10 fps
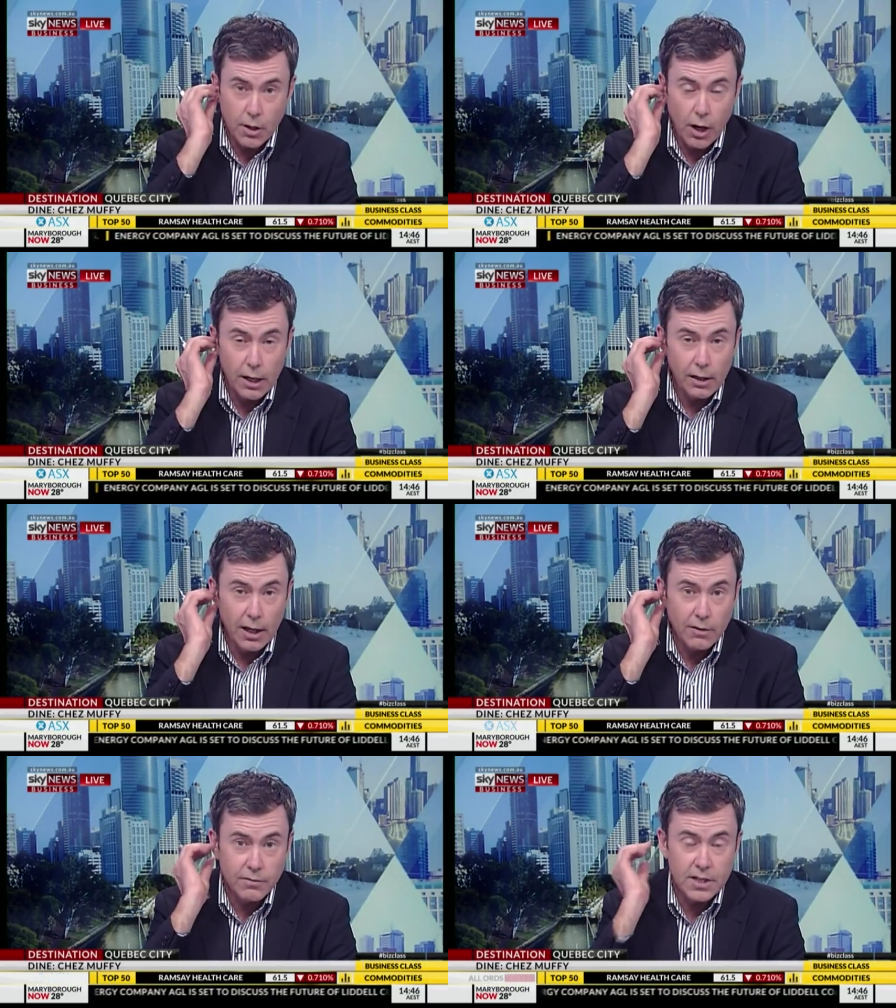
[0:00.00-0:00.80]
I
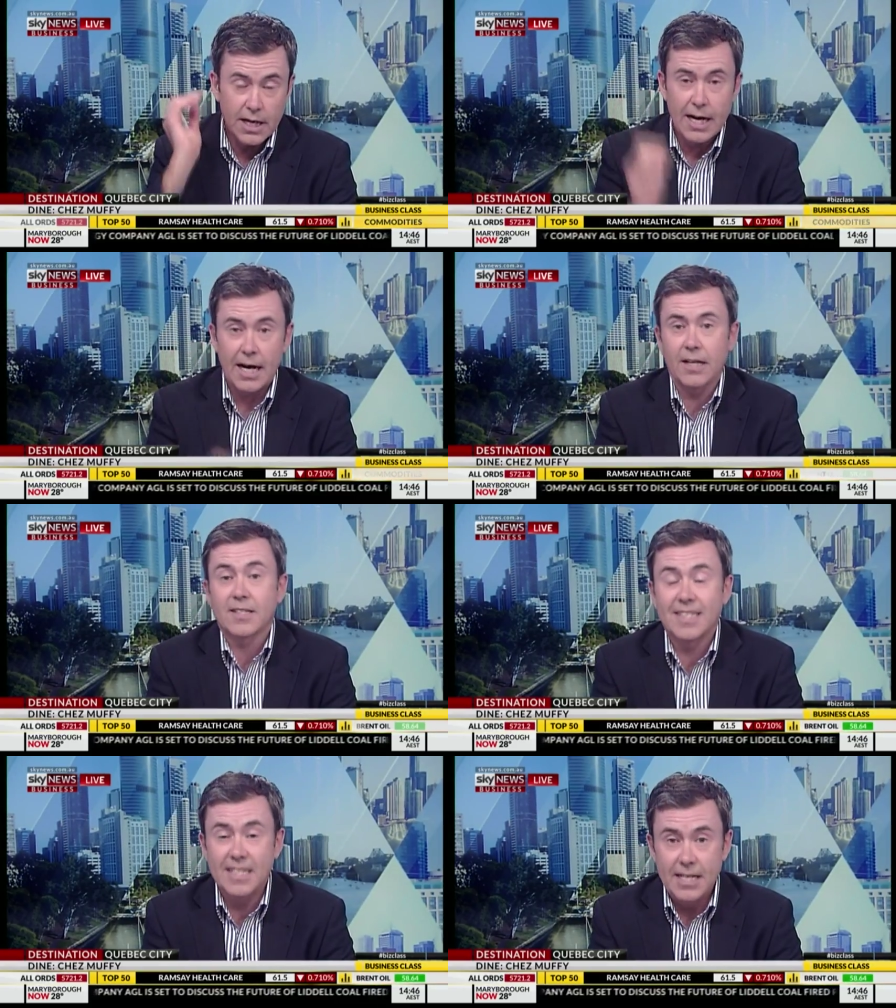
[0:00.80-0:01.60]
loved
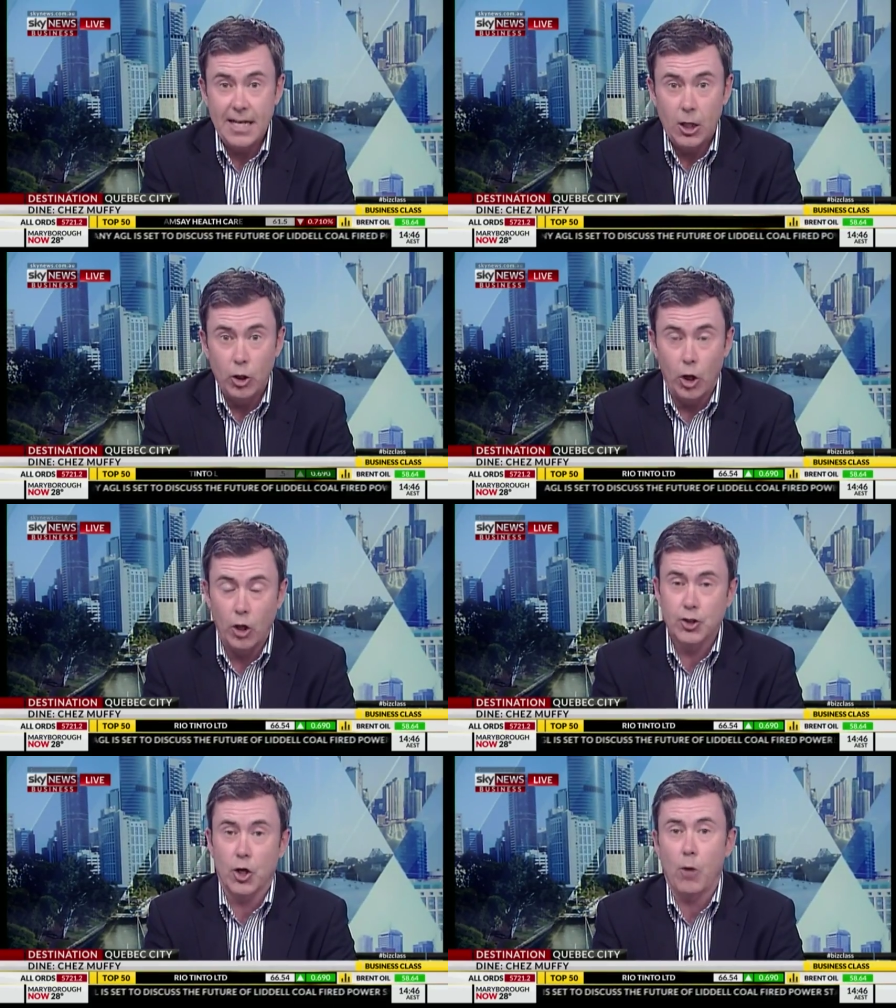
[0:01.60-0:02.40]
Ciel
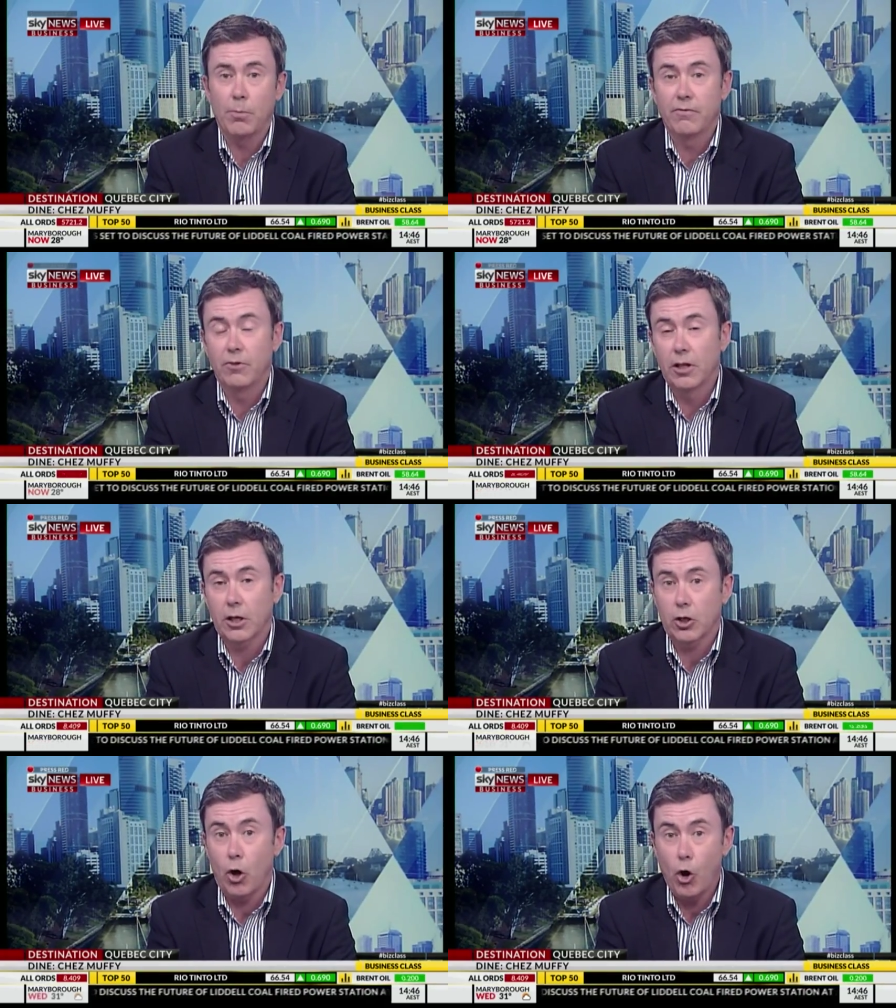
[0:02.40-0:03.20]
on top of the
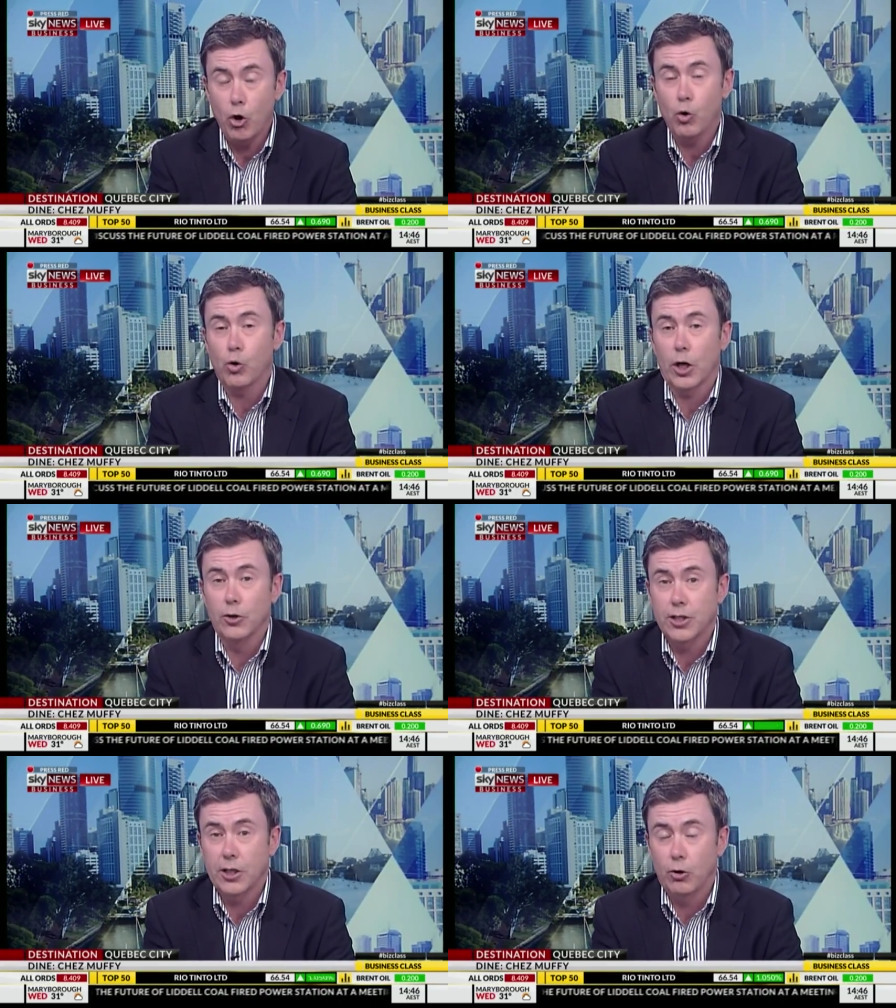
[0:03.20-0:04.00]
Concorde
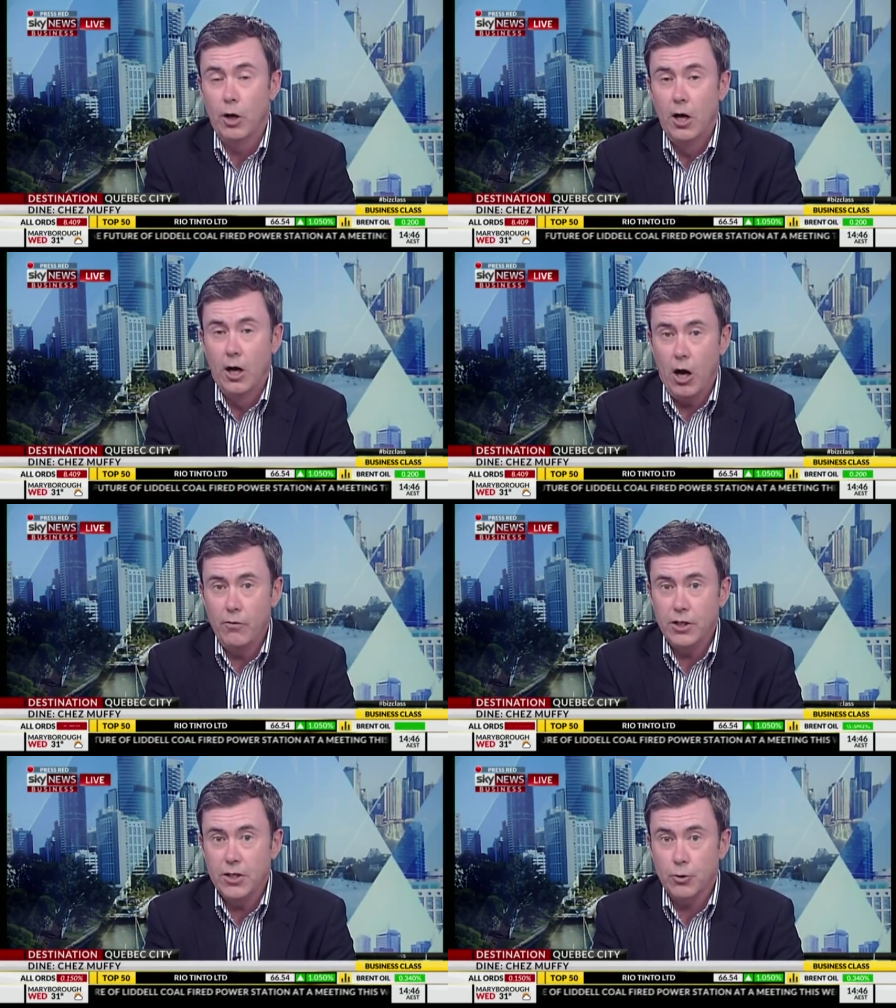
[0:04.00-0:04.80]
Hotel
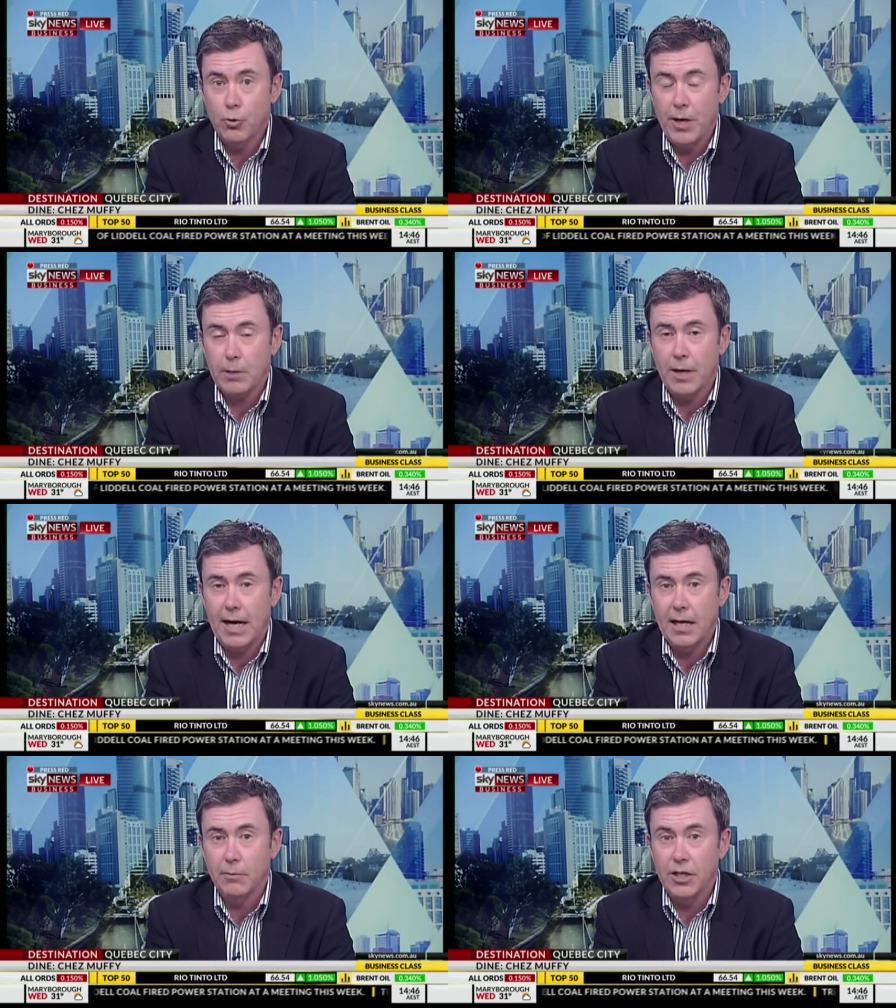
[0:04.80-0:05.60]
over near the Quebec
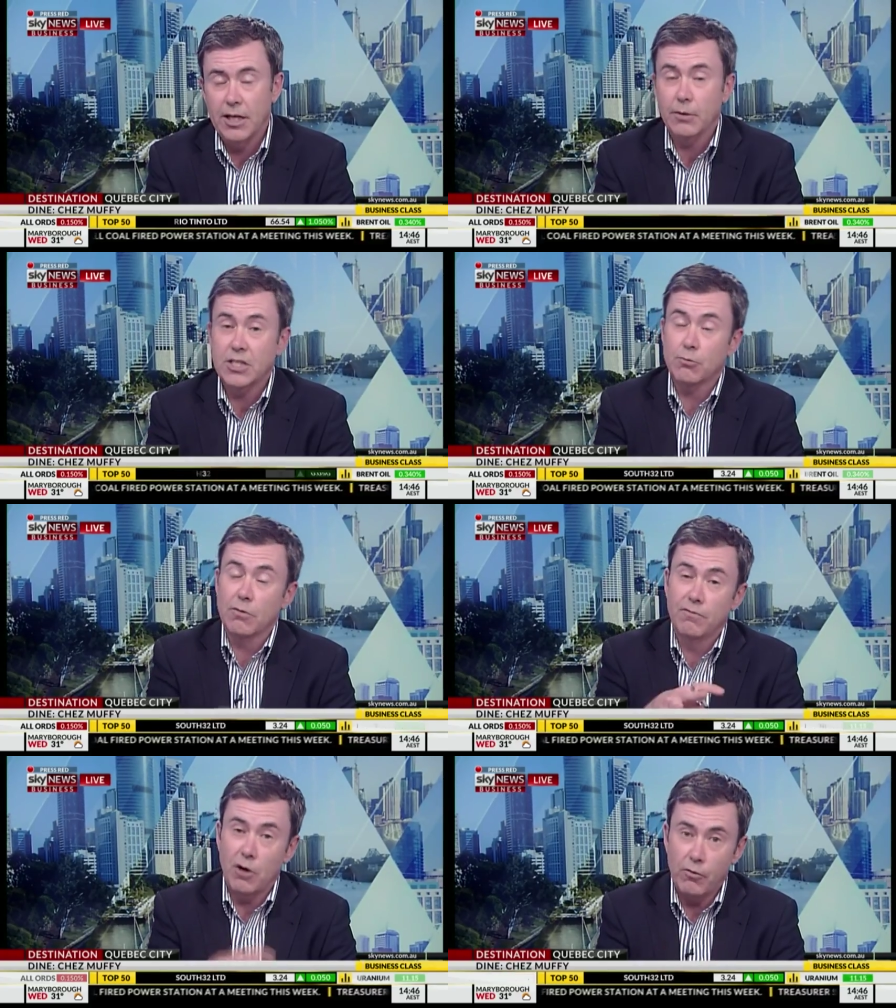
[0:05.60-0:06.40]
Parliament. Now, it's a
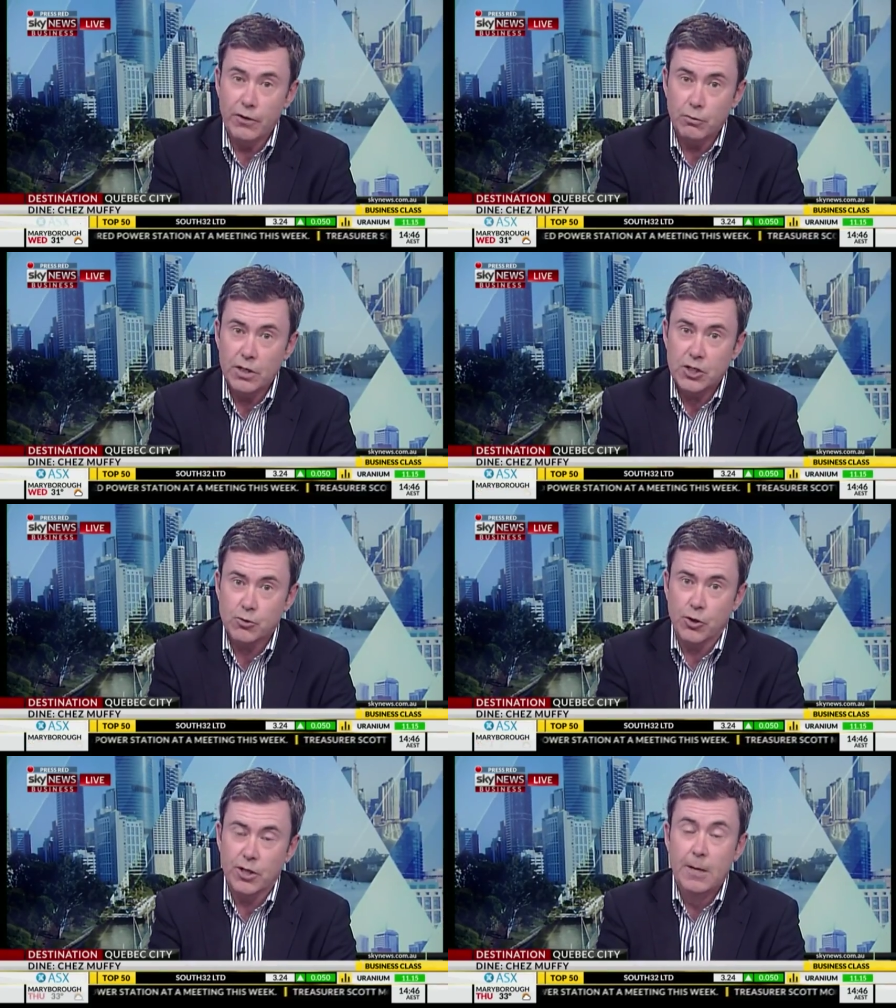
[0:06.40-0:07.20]
revolving
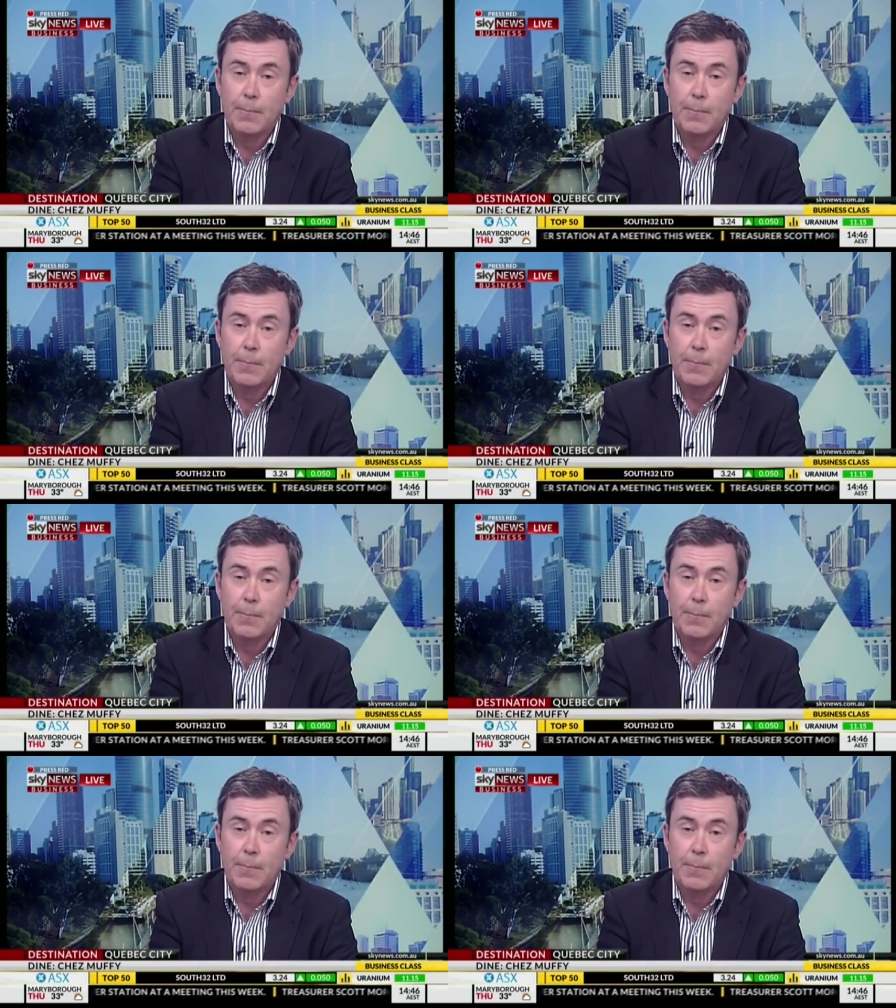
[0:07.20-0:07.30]
restaurant.